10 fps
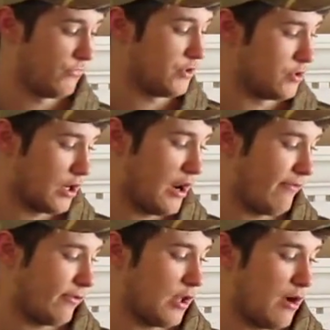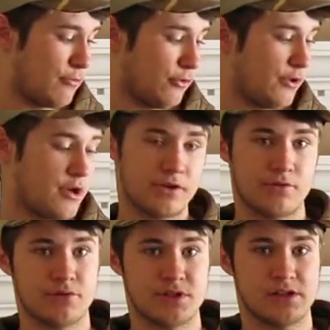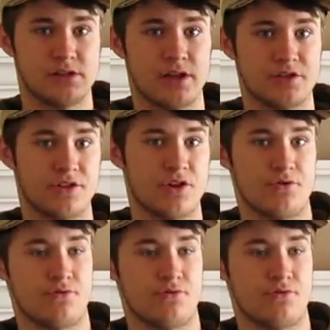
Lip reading: You're going to have a lot more luck doing single action